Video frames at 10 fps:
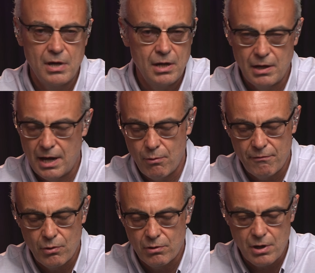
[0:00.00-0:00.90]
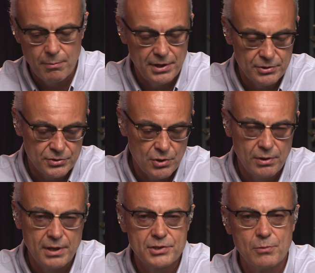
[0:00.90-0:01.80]
However long, a couple of years or so
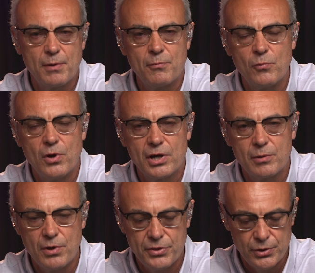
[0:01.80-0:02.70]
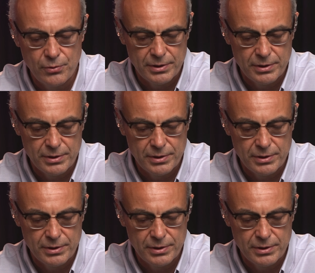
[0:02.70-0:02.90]
it is that we've been working with you,